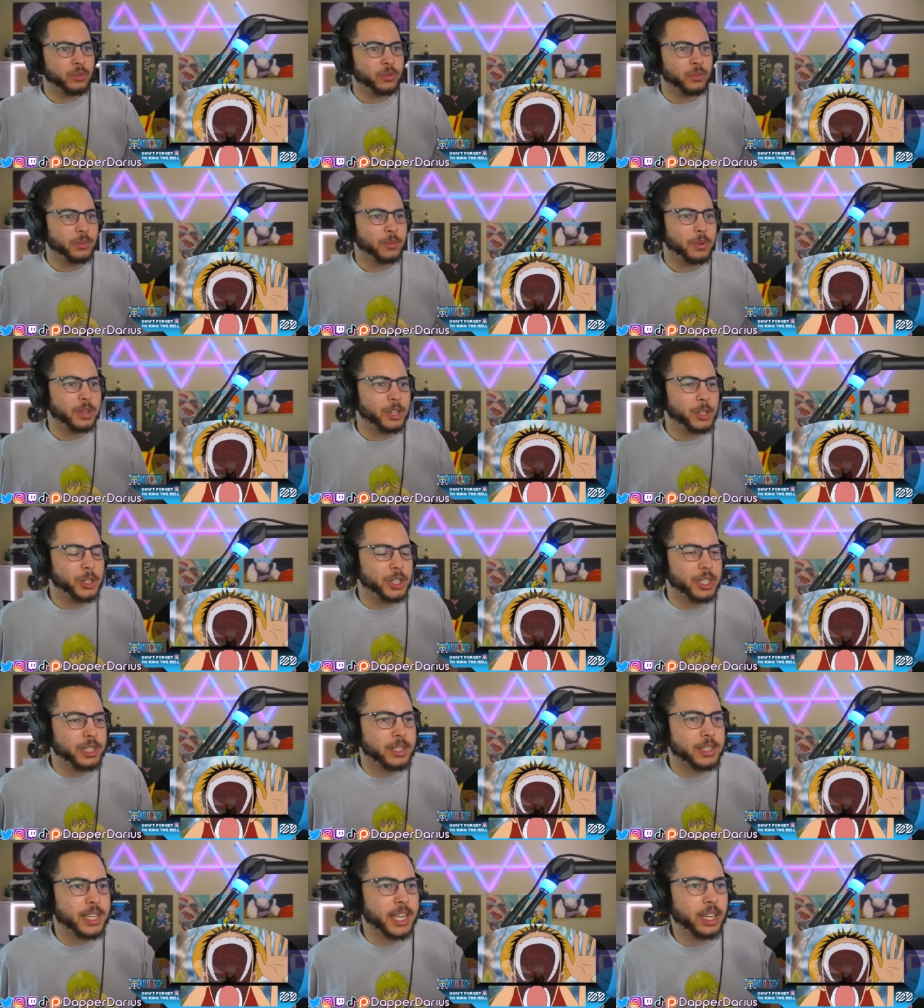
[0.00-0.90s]
What does she
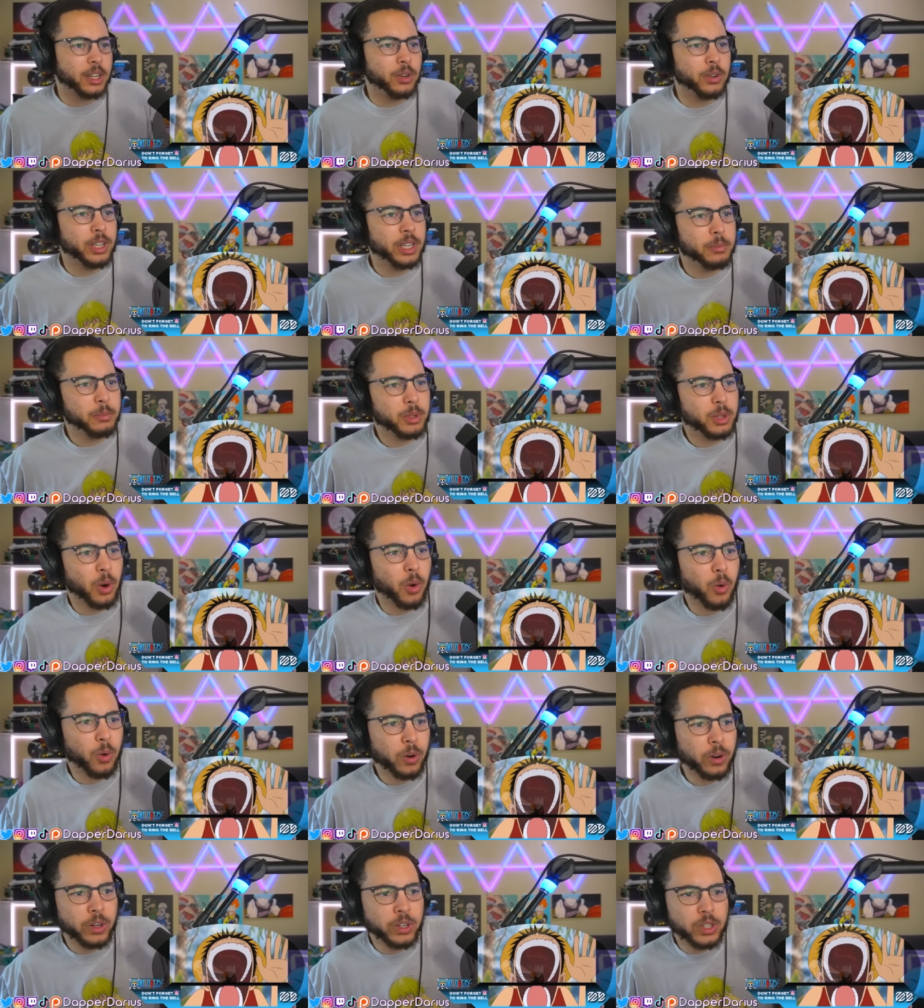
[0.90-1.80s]
just tickle him with
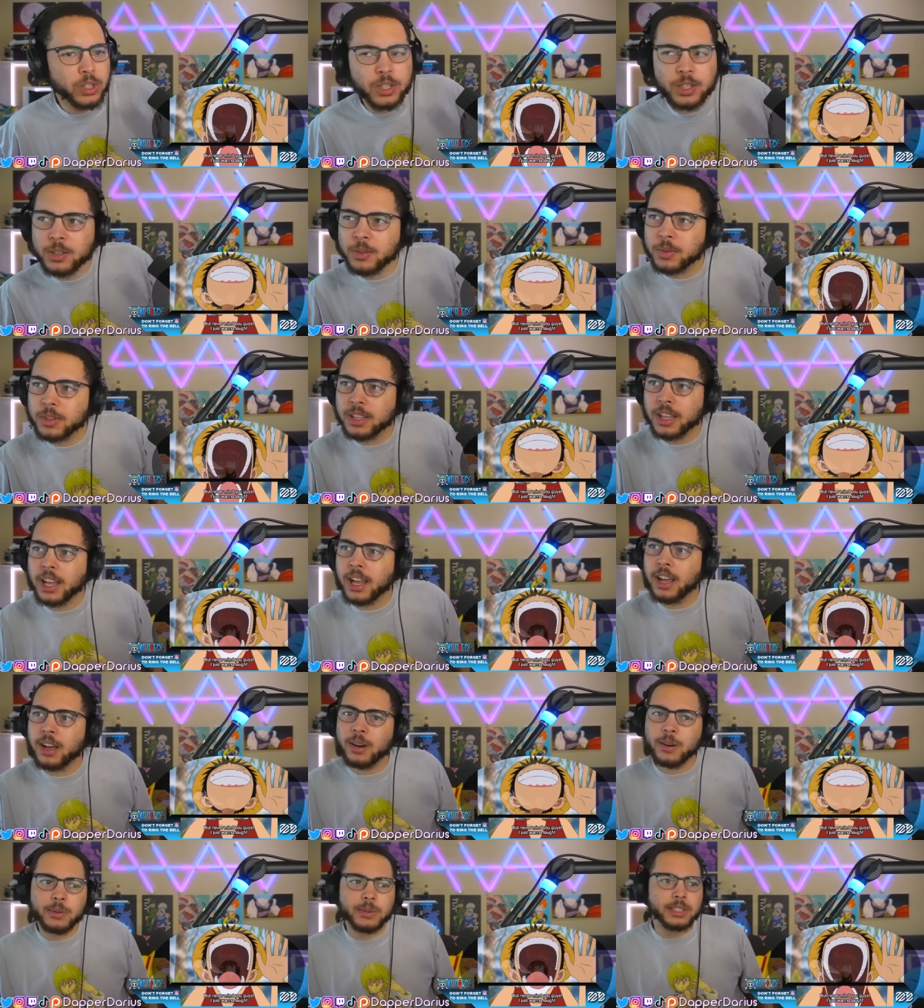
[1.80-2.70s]
orange? What the
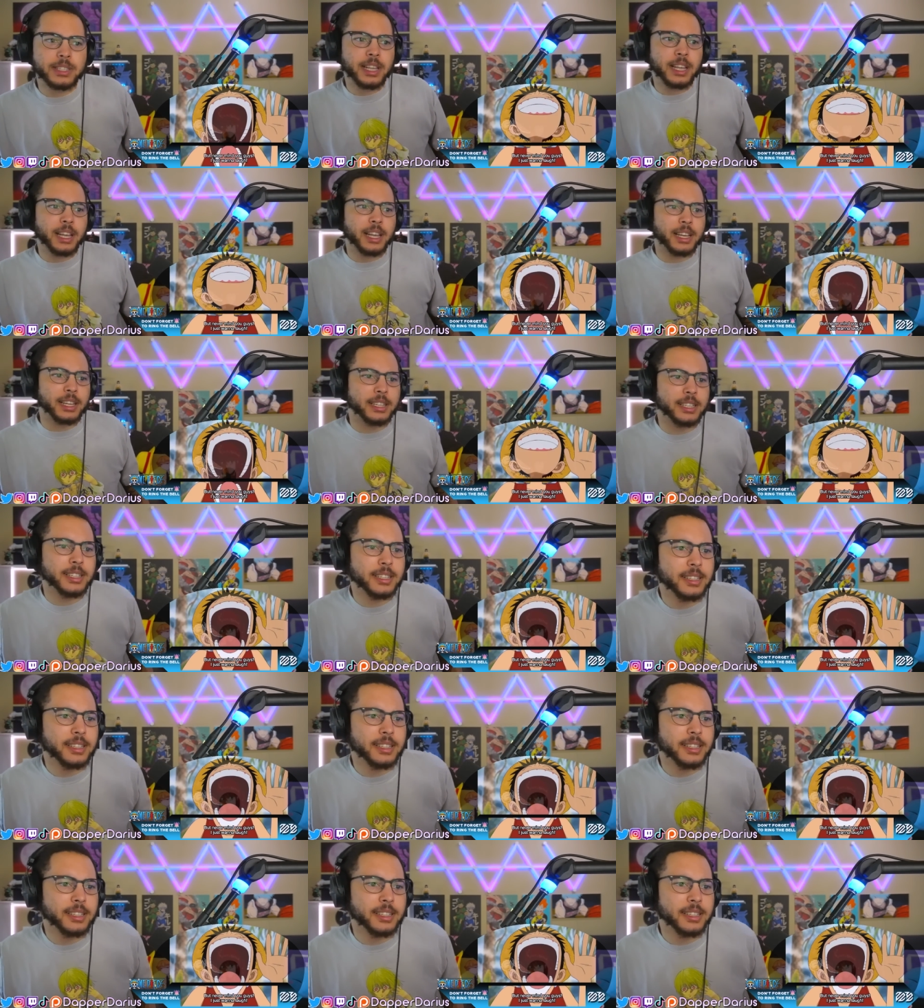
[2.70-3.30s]
hell was that?